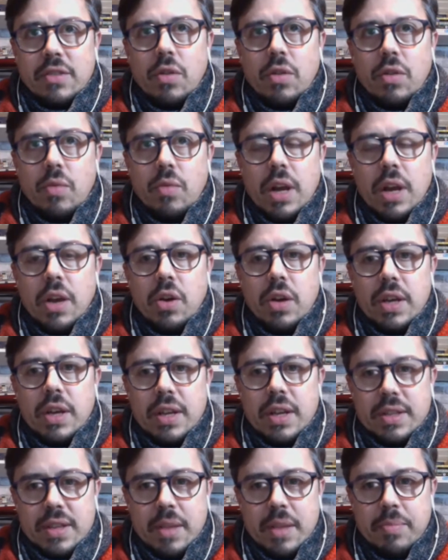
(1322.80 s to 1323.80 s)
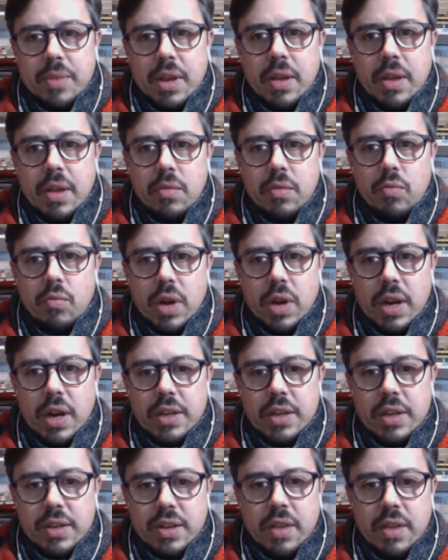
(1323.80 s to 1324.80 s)
well and good, except what I
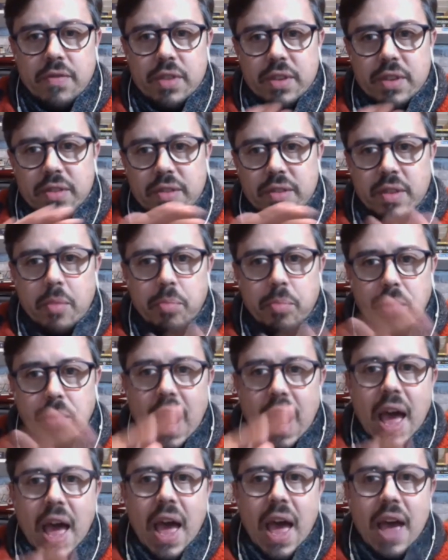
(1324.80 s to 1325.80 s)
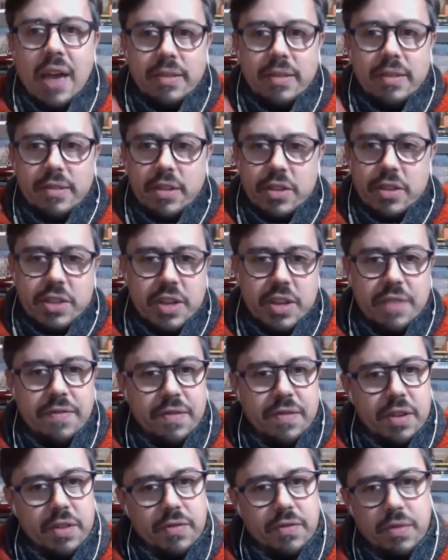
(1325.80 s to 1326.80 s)
discovered is the plans are
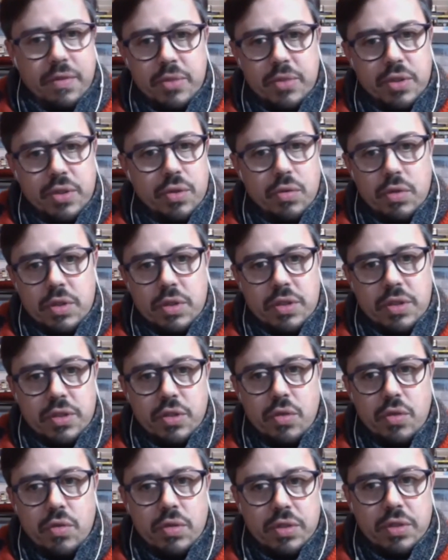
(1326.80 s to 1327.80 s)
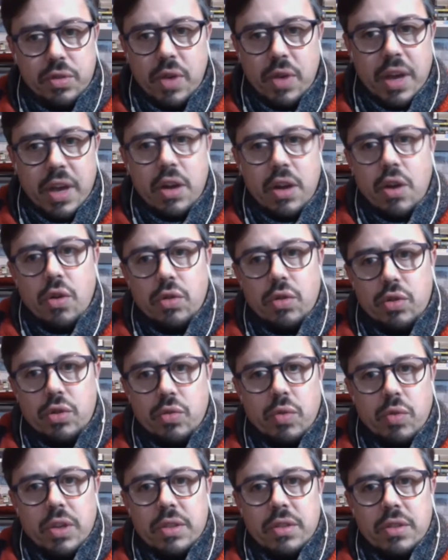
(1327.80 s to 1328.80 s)
different from school to school. So I could go to
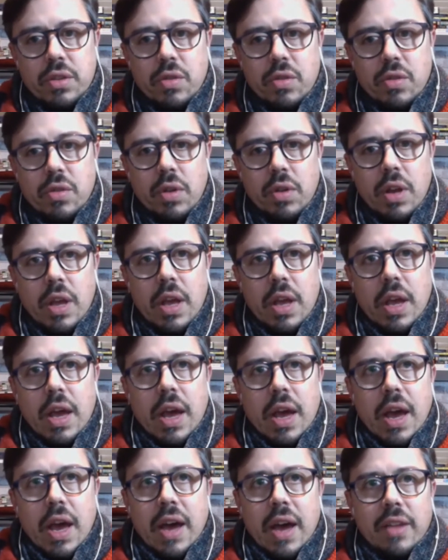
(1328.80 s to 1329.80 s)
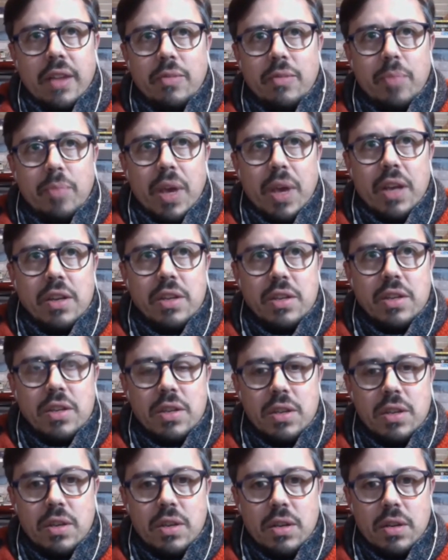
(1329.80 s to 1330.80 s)
one school and spend,
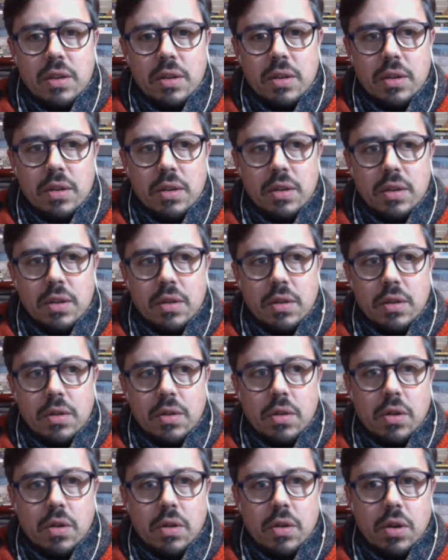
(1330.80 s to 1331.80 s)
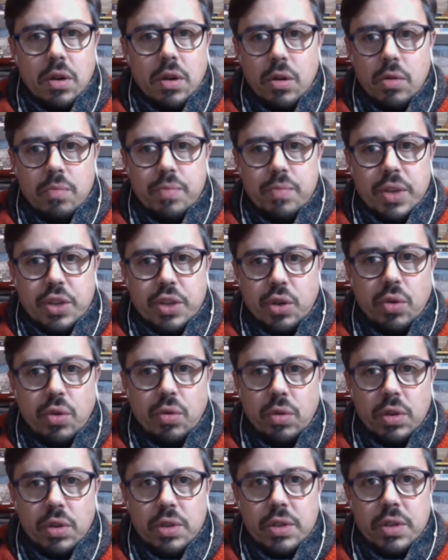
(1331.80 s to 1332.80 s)
or be
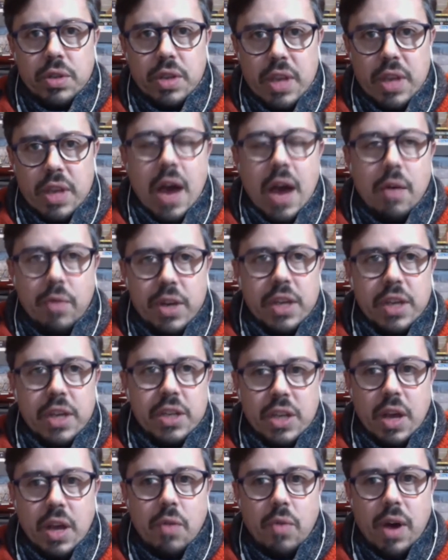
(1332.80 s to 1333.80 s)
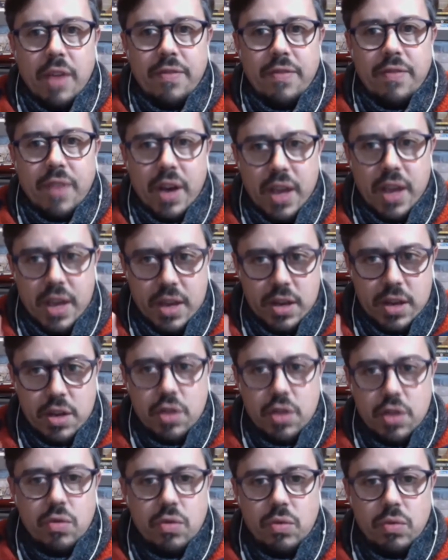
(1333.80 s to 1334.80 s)
told, yeah, we need to get Wi-Fi in,
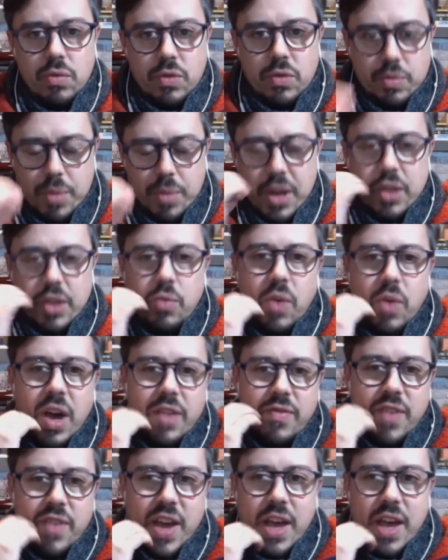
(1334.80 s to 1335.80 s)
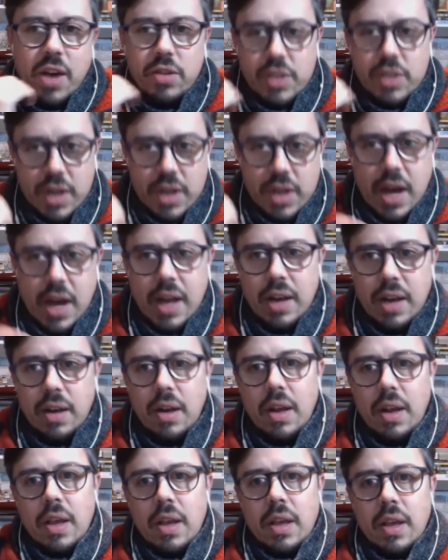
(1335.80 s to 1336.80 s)
you spread the Wi-Fi out, and I'll
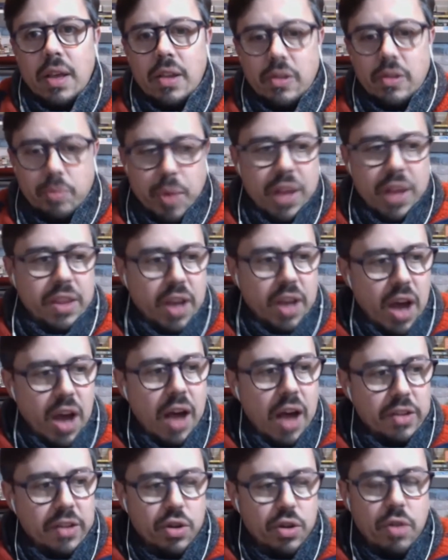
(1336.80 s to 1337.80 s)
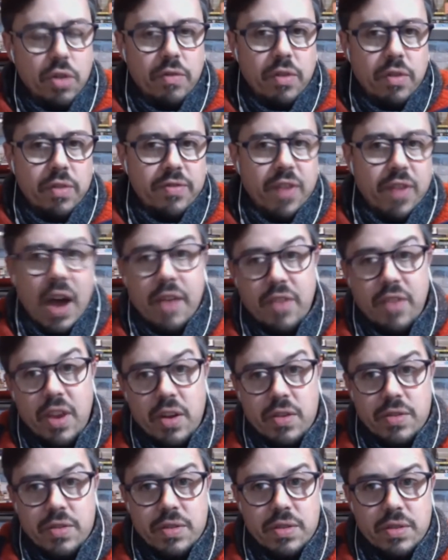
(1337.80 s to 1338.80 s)
spread the cost over 5
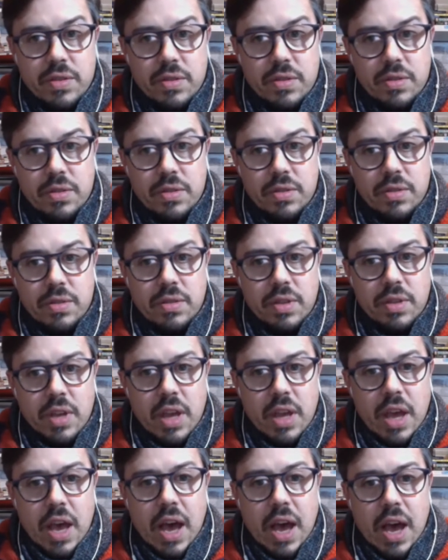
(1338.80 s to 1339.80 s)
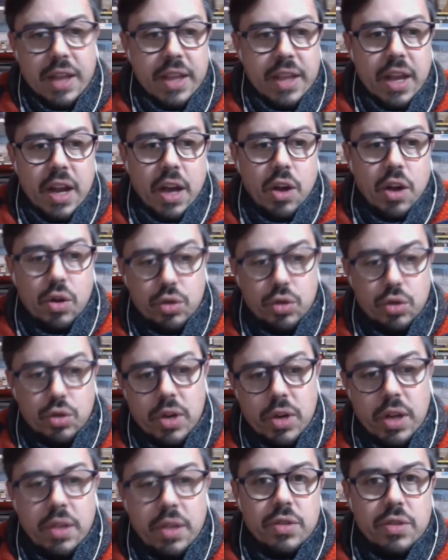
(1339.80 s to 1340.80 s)
years. And then I go to
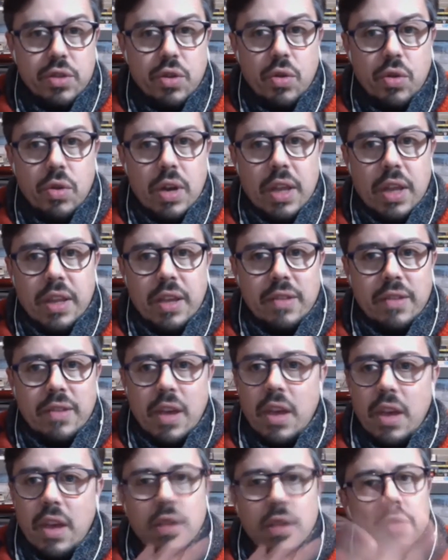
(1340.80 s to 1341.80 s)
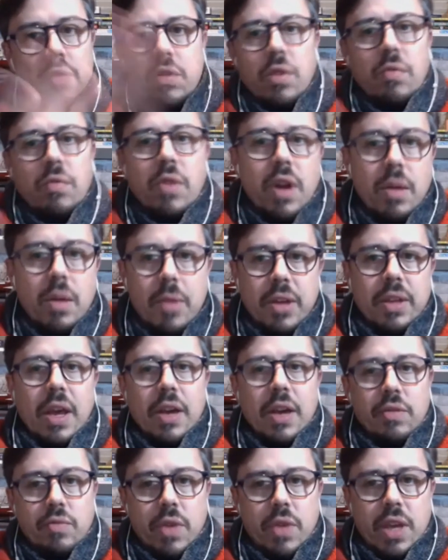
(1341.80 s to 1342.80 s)
another school and they say, you don't worry about
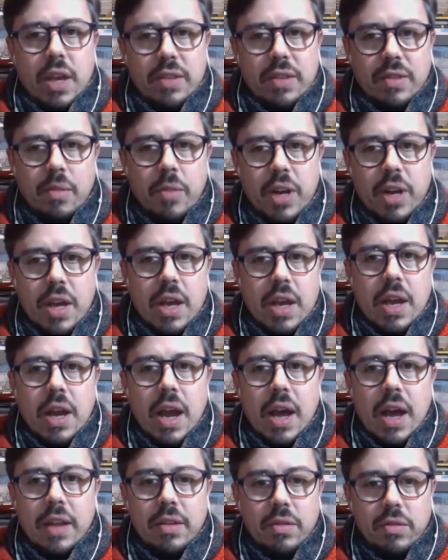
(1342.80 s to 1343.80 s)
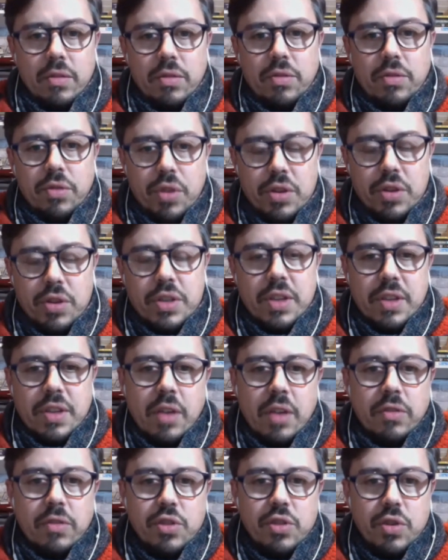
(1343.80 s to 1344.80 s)
that, we get somebody in, and
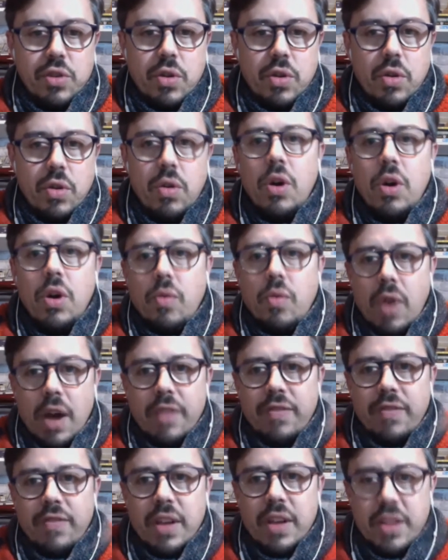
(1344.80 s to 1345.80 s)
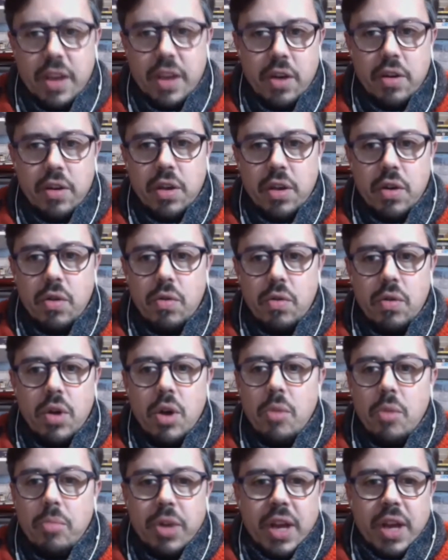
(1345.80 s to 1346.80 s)
30,000 euro Wi-Fi, there you go.
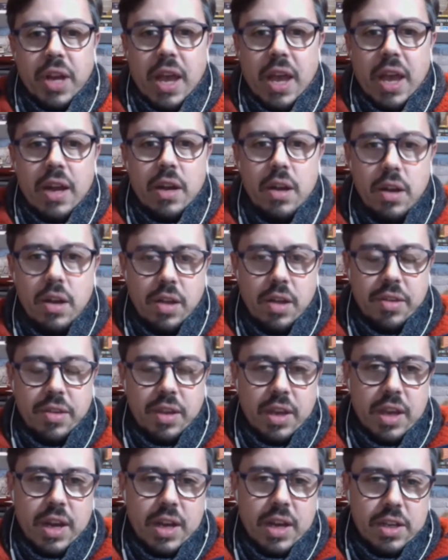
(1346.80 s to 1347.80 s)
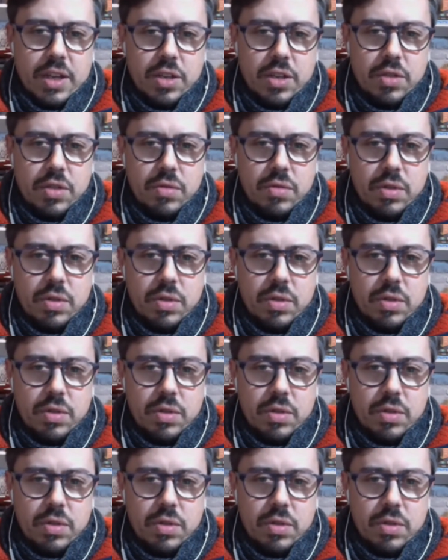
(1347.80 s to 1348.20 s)
But again, nothing connected to it.